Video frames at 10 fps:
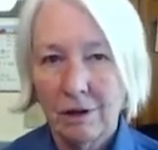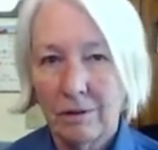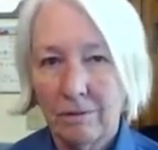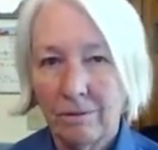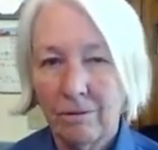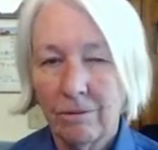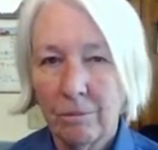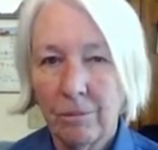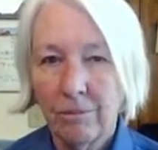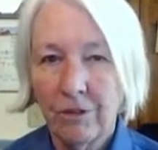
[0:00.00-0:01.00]
of
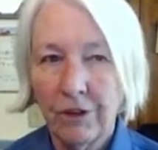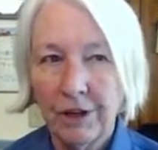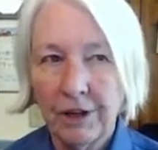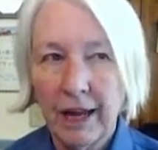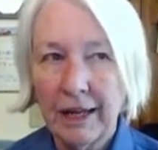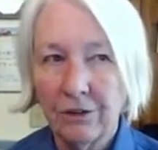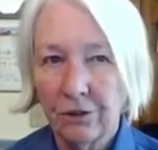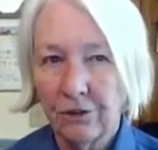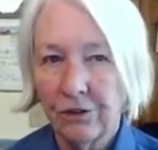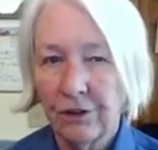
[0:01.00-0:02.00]
the
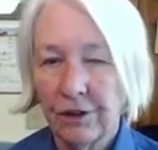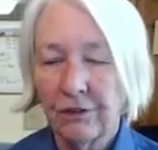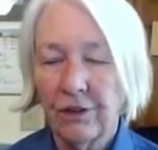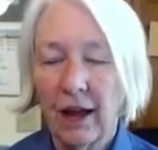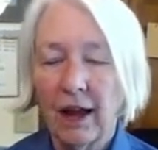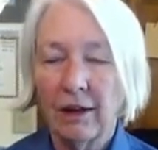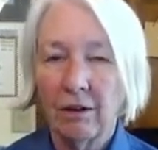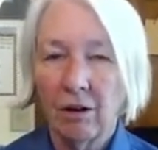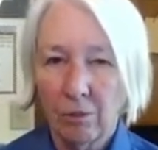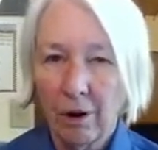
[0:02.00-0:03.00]
agencies that
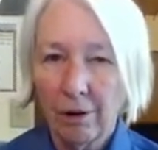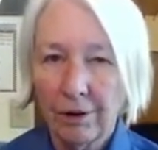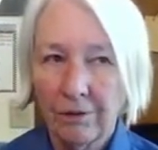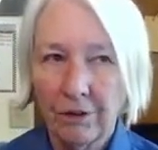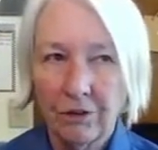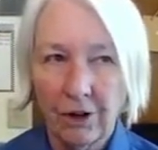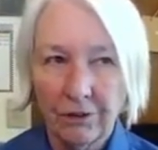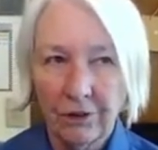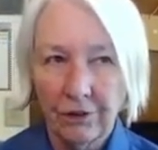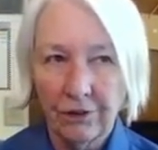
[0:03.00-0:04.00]
are part of the
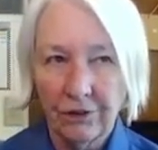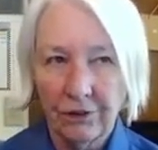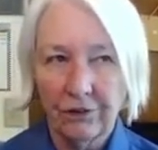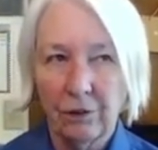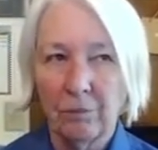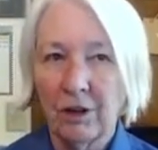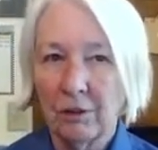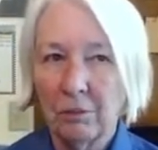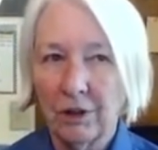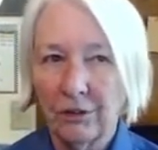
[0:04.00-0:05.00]
justice system,
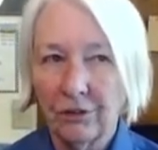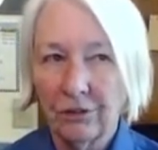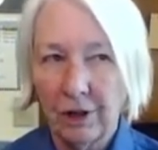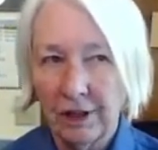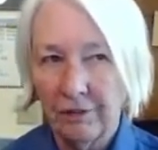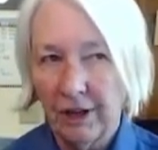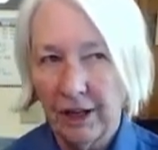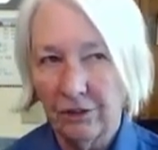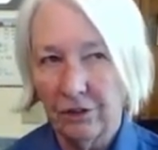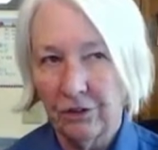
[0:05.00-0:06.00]
the administrative
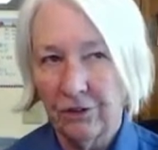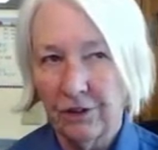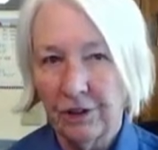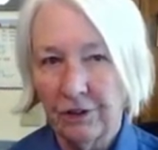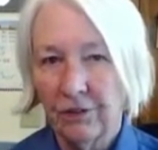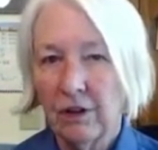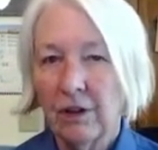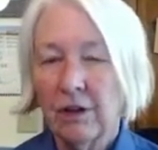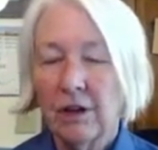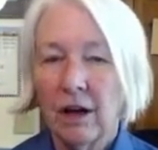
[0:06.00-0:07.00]
agencies,
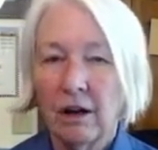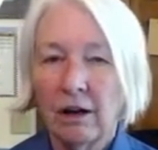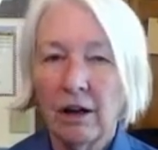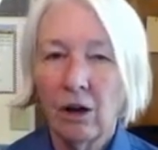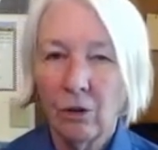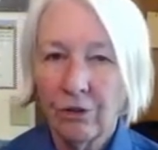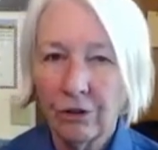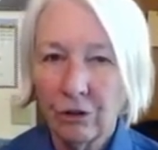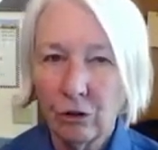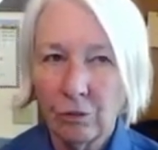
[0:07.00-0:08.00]
Health
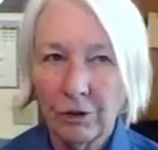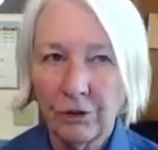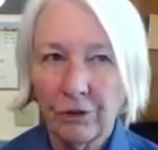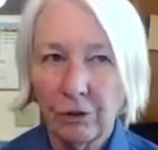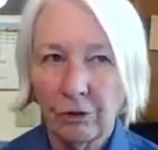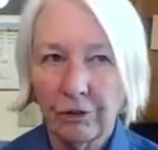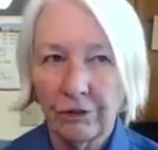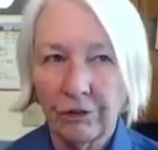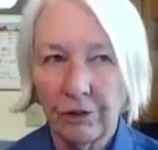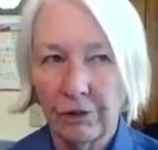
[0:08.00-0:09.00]
and Human
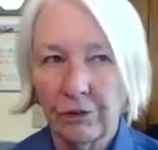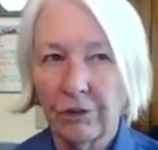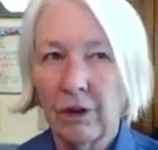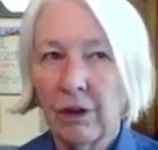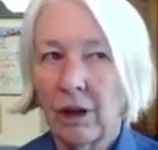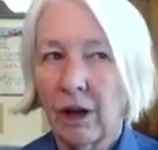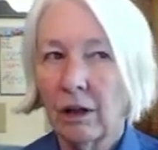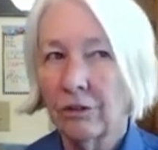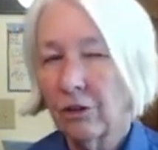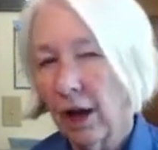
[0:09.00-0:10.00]
Services,
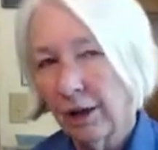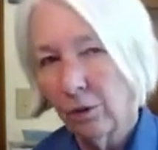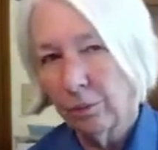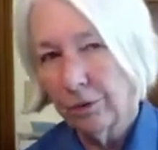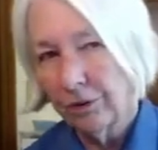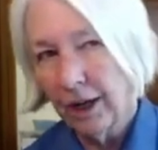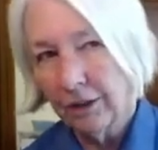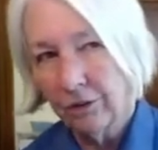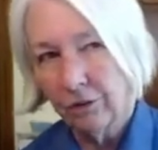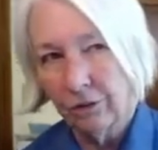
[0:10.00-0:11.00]
Child
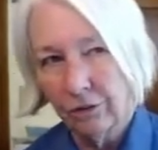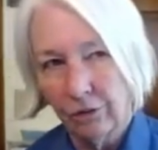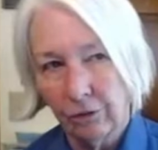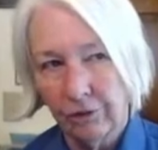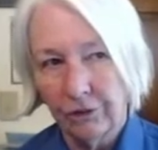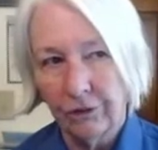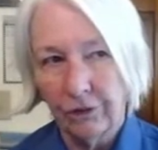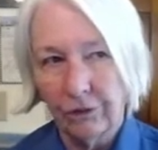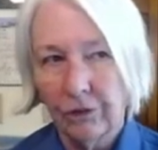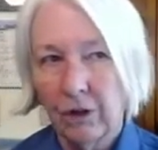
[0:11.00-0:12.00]
Protection
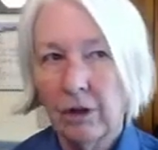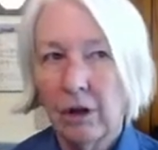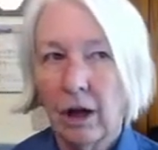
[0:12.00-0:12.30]
Services,